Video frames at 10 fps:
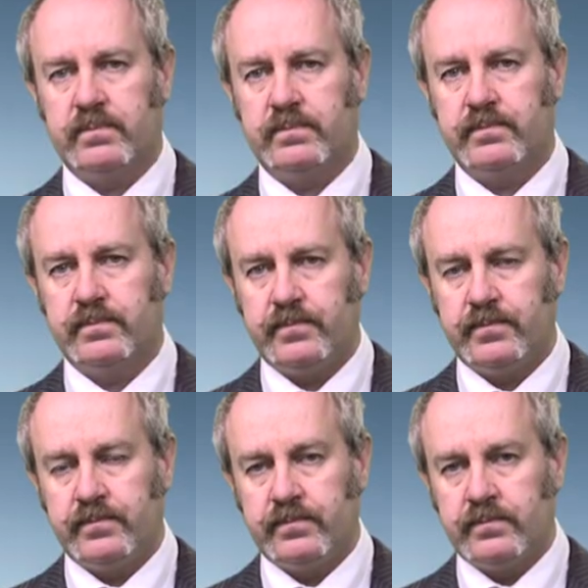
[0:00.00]

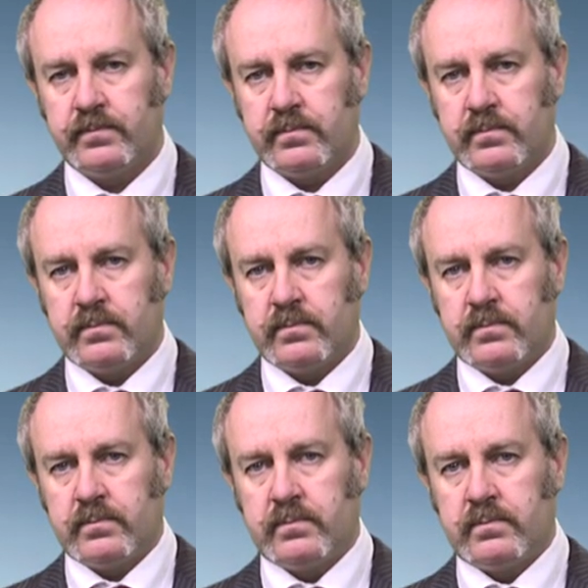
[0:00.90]

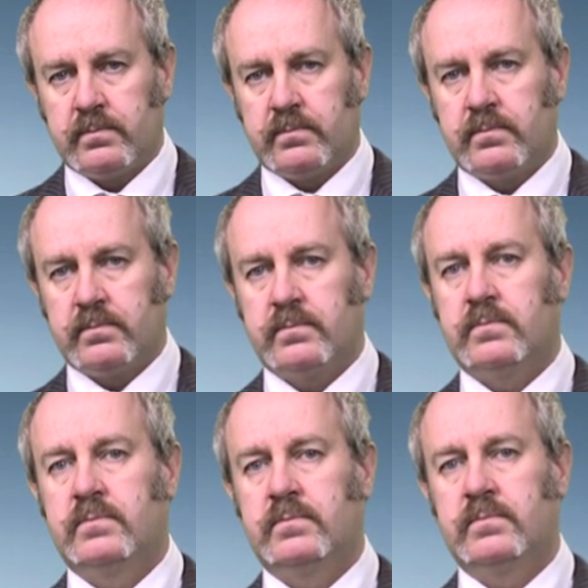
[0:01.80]

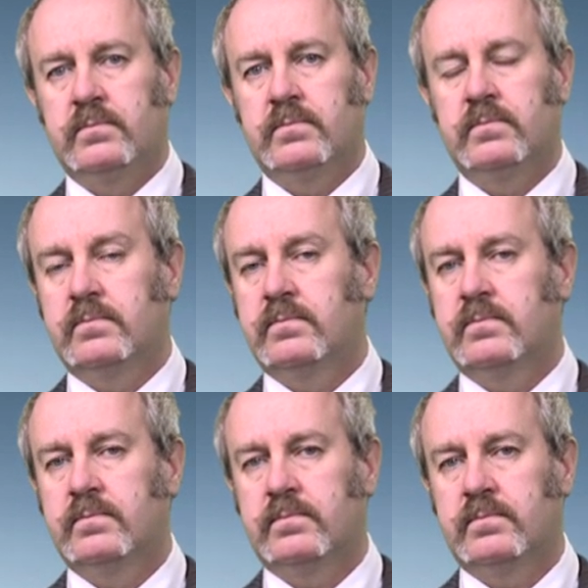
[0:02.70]

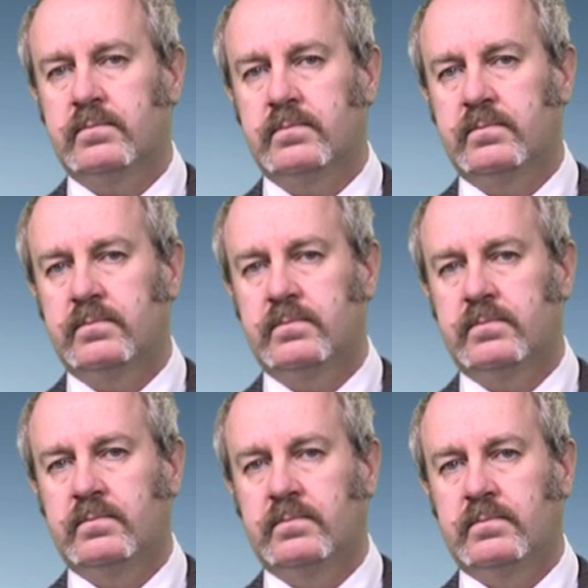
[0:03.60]

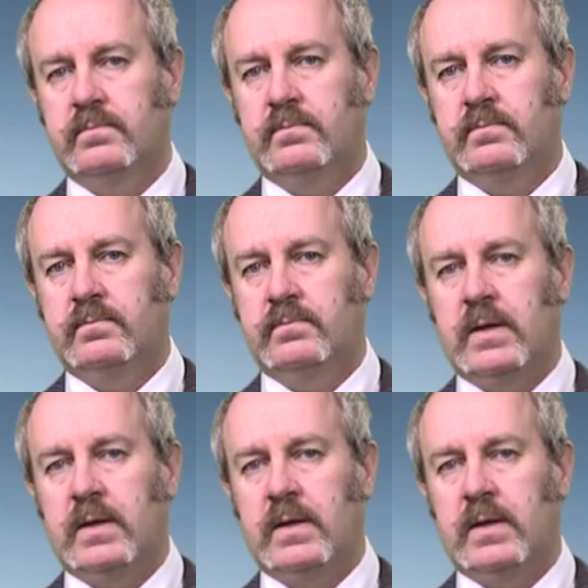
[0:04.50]
(silent)